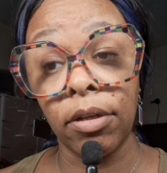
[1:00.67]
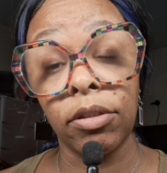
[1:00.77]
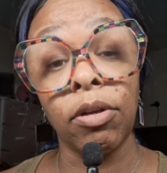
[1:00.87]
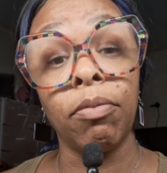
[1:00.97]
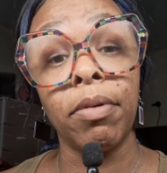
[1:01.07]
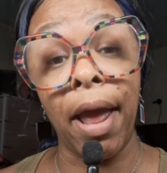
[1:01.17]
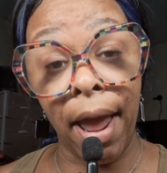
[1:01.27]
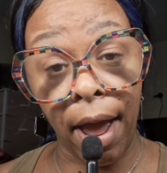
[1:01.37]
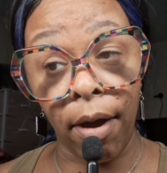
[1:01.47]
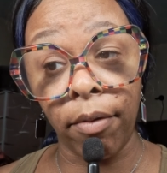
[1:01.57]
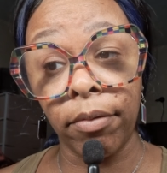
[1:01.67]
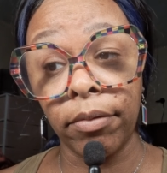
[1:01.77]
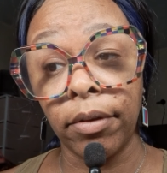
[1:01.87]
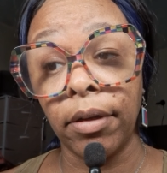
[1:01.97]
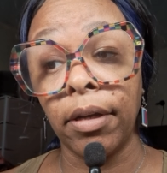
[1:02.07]
So now
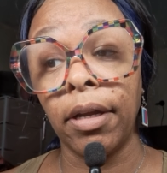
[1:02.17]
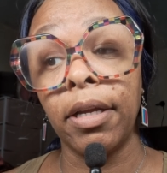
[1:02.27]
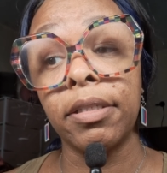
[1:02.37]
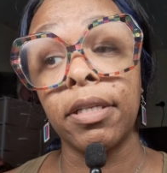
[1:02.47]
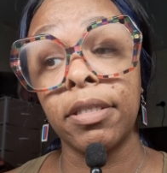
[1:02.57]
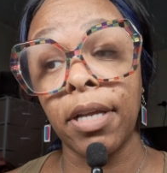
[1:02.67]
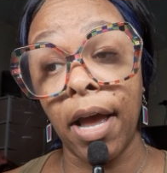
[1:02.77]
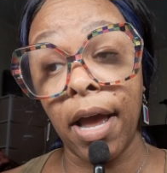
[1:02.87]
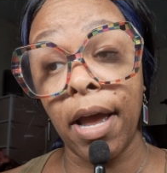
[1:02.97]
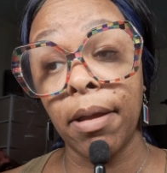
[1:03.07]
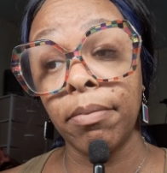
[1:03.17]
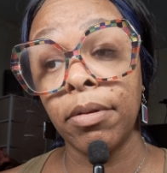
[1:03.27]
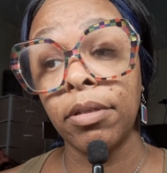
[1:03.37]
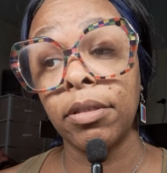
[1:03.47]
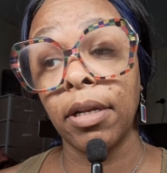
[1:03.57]
is the time
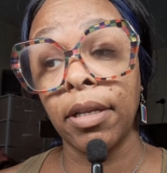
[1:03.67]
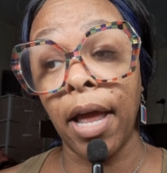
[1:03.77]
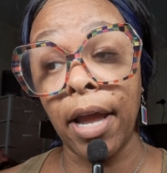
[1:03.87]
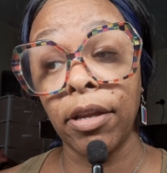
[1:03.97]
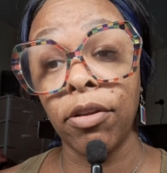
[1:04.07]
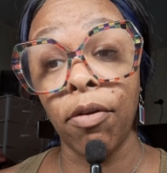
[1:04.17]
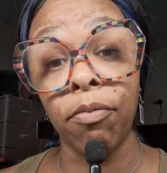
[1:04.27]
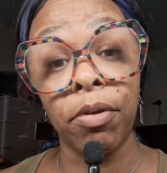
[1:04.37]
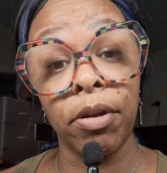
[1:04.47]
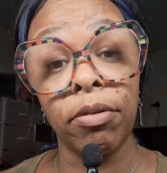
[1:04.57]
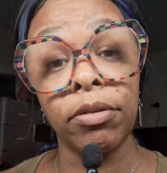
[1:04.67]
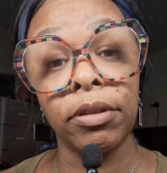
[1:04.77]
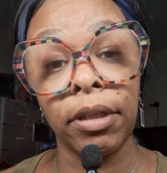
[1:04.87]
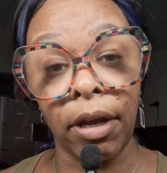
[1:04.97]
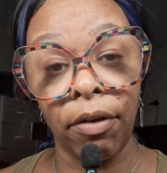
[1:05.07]
to like your real
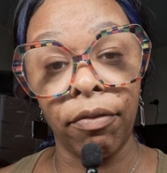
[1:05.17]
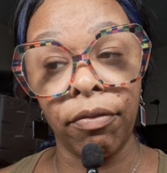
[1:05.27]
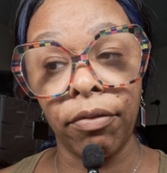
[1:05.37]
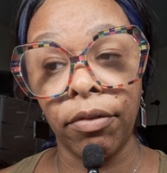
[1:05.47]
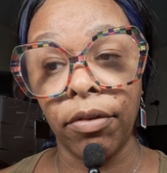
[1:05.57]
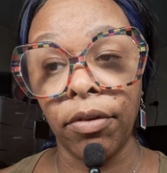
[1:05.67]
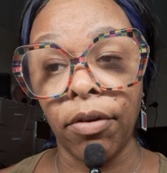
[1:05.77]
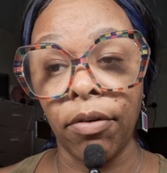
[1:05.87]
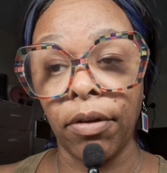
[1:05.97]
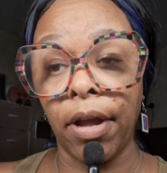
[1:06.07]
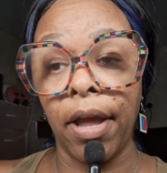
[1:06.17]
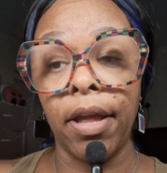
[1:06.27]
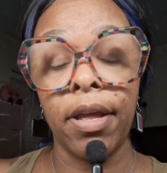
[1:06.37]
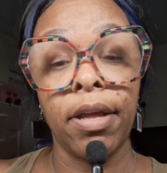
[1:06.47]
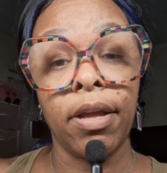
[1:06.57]
self.
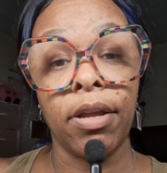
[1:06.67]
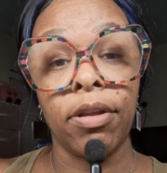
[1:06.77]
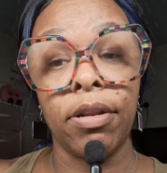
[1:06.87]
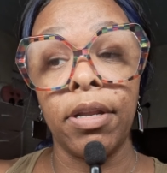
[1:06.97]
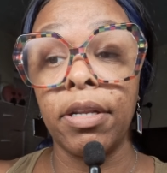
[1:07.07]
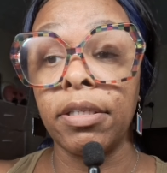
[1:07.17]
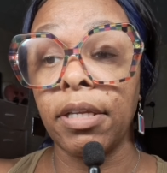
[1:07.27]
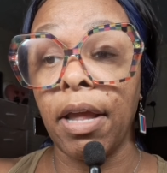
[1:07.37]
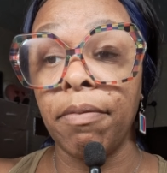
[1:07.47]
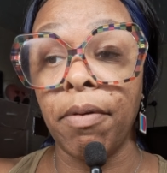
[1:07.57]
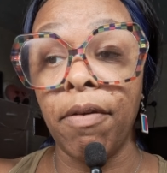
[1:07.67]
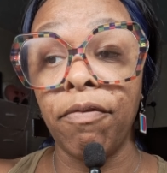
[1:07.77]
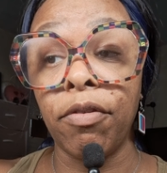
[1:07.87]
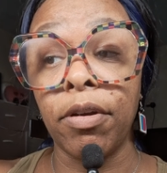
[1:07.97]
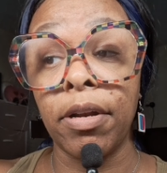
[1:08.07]
Okay? You need to save up
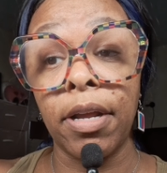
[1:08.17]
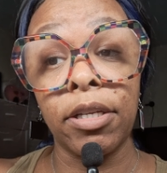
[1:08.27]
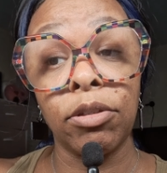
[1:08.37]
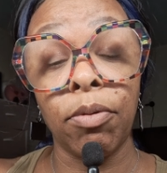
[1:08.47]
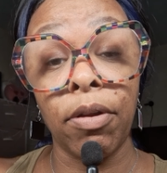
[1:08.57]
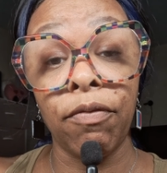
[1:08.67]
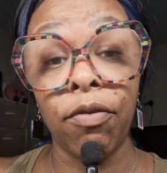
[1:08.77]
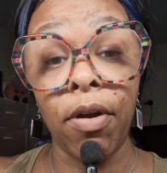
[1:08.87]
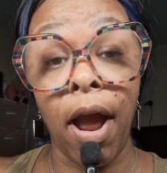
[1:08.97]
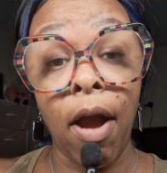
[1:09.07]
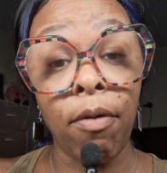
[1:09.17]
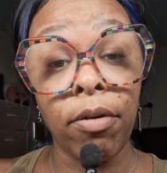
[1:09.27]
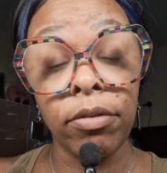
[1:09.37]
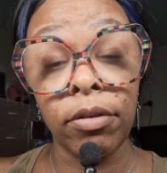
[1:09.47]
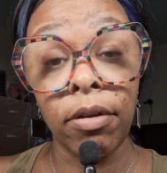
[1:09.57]
for the next 24
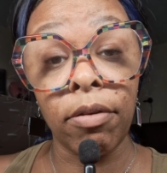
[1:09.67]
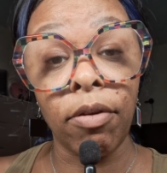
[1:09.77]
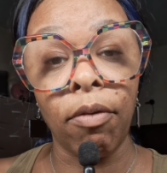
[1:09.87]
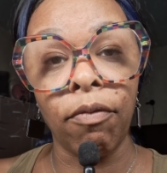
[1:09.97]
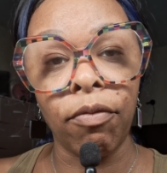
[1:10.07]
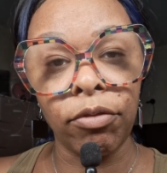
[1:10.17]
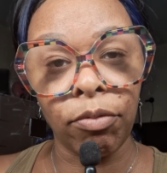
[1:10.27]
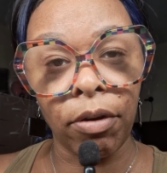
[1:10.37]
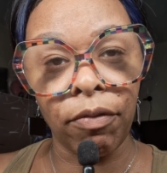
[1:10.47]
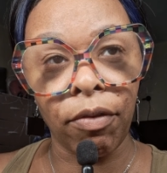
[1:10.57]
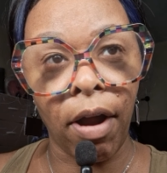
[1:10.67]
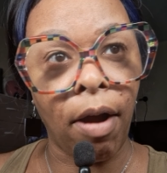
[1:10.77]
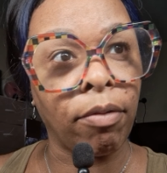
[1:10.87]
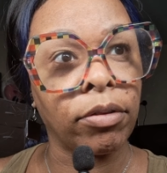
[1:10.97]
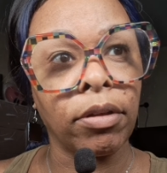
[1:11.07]
hours. No, 24
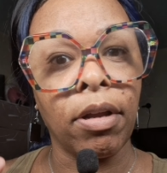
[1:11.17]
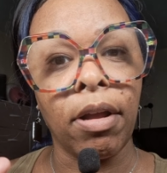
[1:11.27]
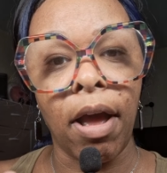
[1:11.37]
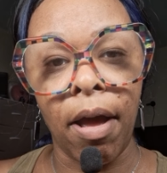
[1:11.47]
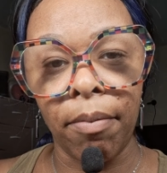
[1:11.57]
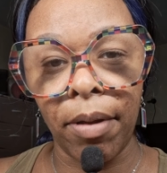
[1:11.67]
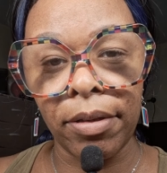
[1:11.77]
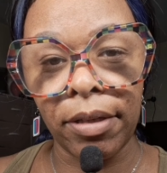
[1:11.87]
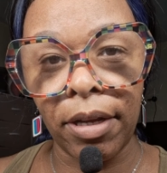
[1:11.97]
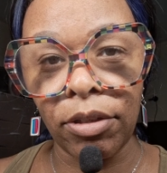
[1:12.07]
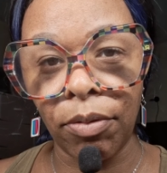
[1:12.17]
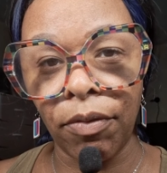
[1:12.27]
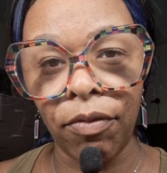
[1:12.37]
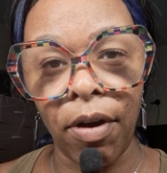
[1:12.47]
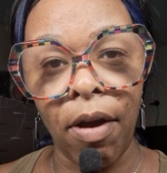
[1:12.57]
hours. I'm not saying
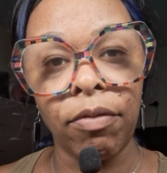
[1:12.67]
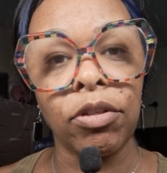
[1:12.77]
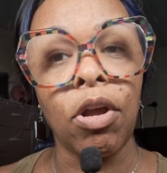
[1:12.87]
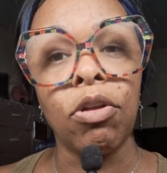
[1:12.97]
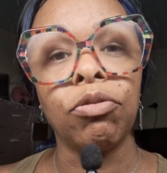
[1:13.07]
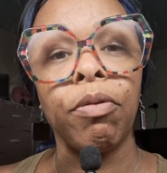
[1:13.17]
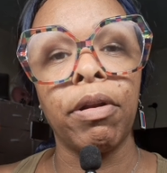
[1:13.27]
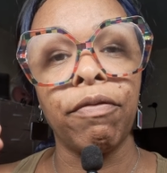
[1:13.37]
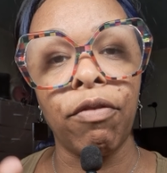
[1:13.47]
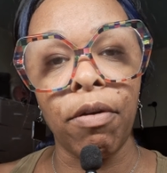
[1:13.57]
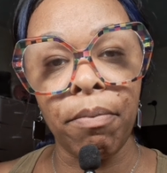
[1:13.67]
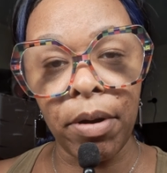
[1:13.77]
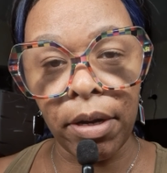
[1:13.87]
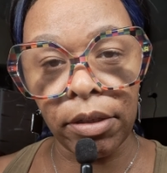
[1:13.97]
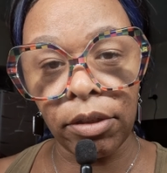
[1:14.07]
24 hours. 24
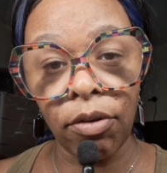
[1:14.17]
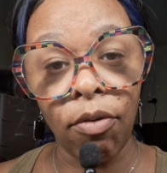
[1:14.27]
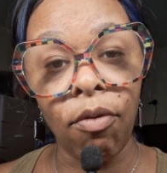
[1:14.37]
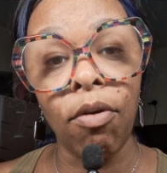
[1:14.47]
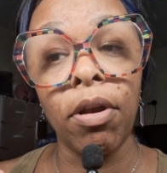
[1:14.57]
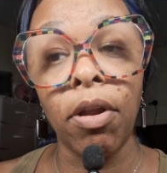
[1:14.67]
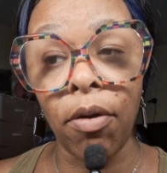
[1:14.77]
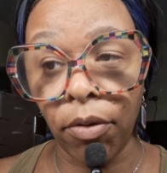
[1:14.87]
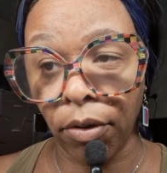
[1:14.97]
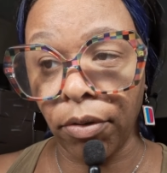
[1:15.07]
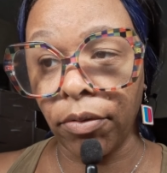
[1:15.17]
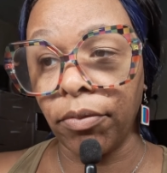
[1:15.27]
months or longer.